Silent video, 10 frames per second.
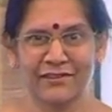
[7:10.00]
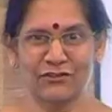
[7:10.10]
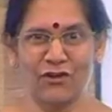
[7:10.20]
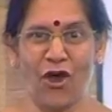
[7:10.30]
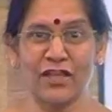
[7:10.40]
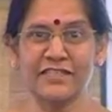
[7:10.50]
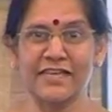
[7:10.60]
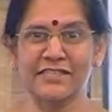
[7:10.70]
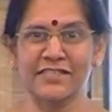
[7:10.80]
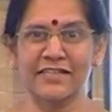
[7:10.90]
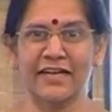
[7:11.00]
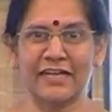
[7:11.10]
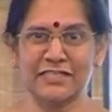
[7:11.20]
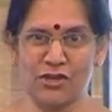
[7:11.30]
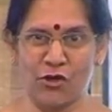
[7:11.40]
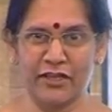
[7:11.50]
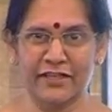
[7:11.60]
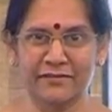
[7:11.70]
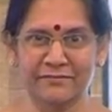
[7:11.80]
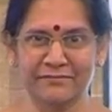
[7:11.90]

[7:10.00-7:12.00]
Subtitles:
So law changes a little slowly.